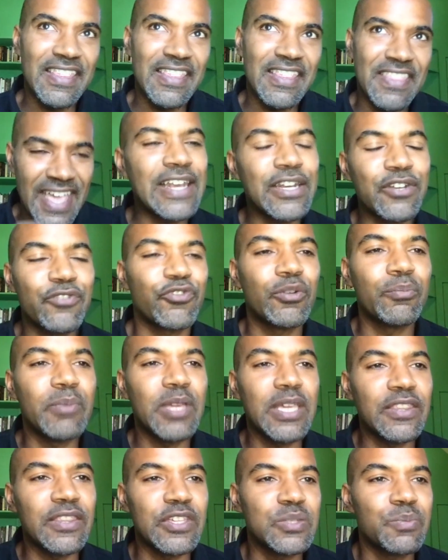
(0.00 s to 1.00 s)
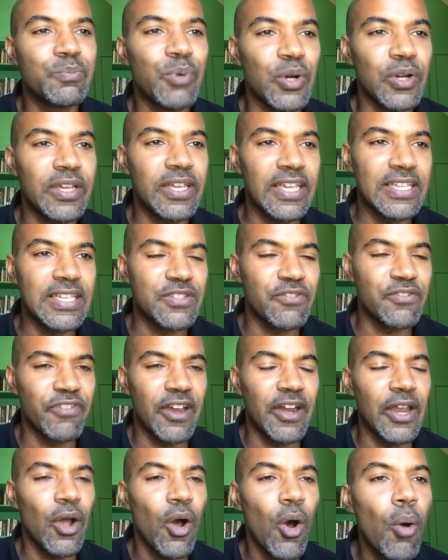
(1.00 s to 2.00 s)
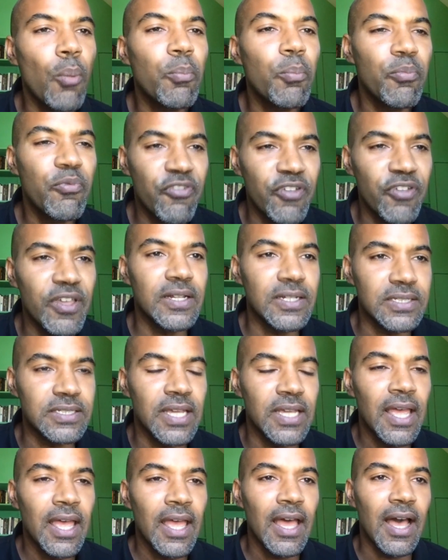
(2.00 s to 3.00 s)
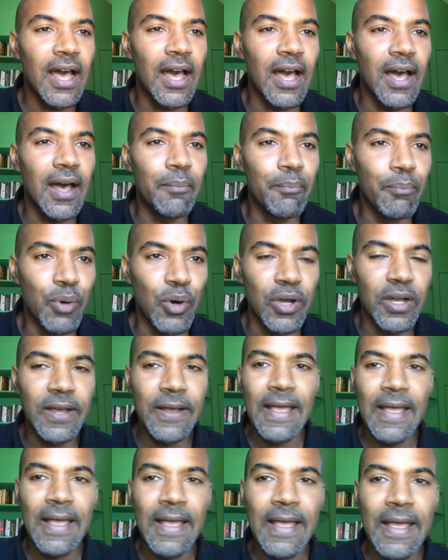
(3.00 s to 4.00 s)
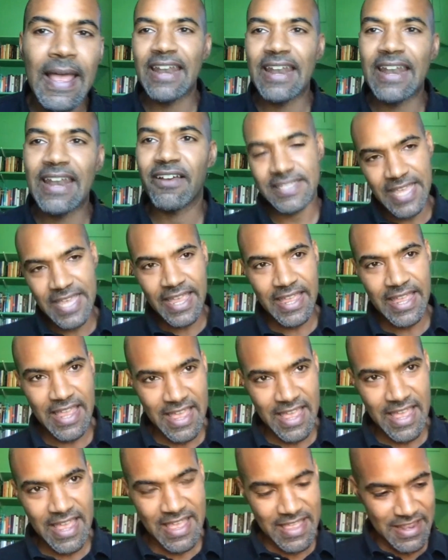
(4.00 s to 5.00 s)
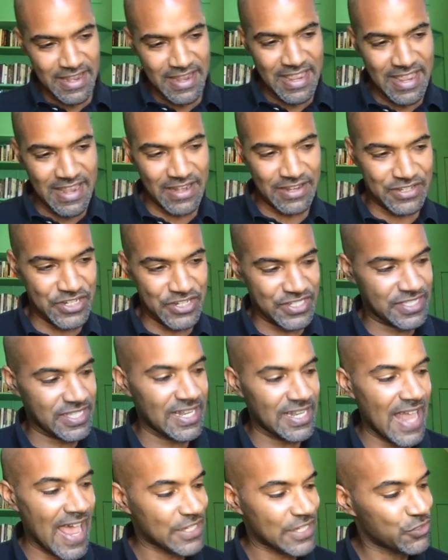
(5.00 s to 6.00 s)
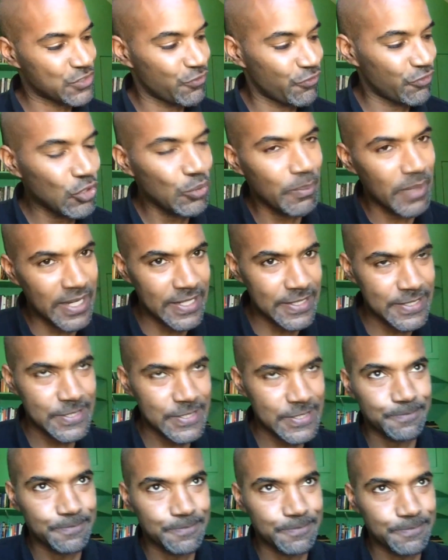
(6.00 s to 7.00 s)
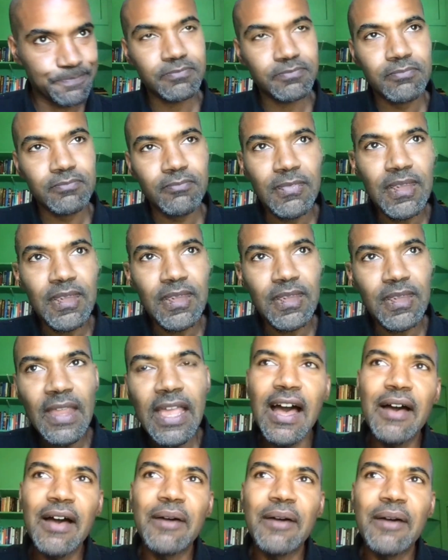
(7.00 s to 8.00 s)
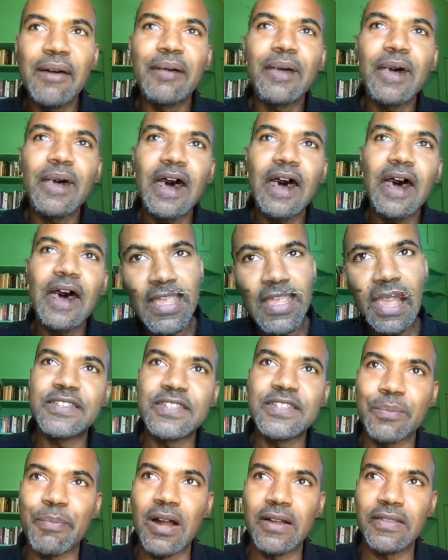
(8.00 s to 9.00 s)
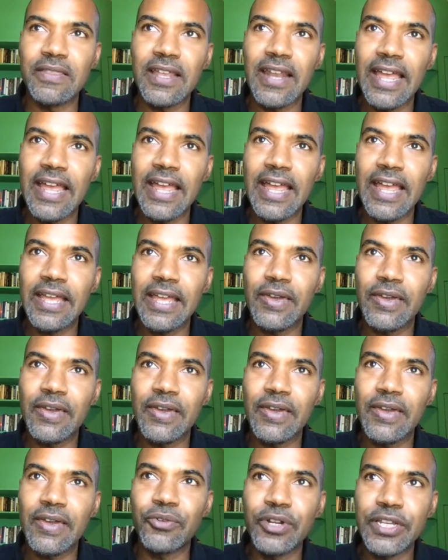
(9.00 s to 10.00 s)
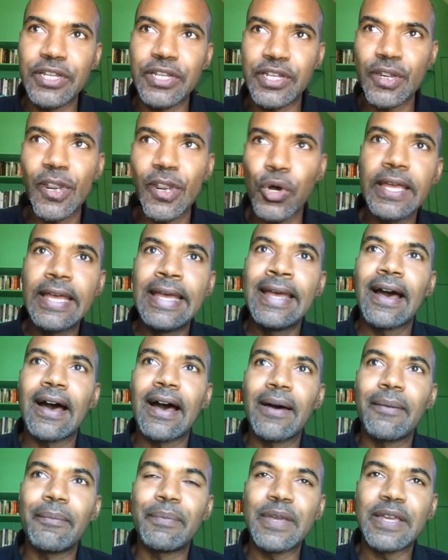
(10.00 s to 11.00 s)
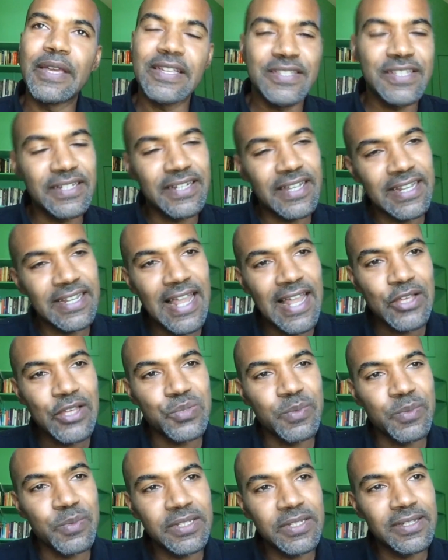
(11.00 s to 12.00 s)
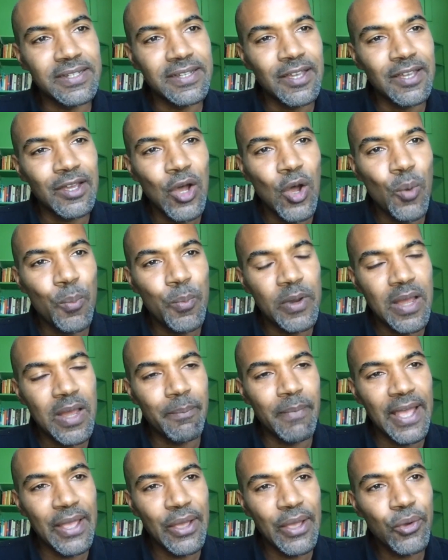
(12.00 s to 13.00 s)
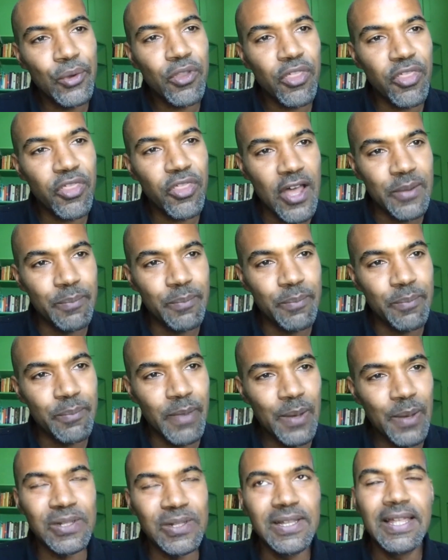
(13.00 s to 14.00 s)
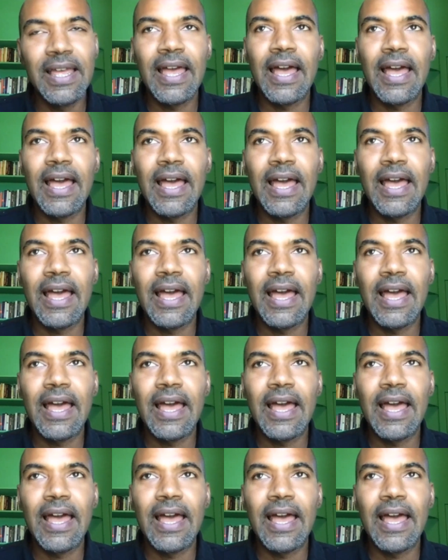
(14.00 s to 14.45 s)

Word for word: in the end, for me, this book is a very hope filled uh, book. And I'll say uh, in just the last few minutes um, and this is the part that I can really enjoy uh, because it allows me to open up my own thought bubble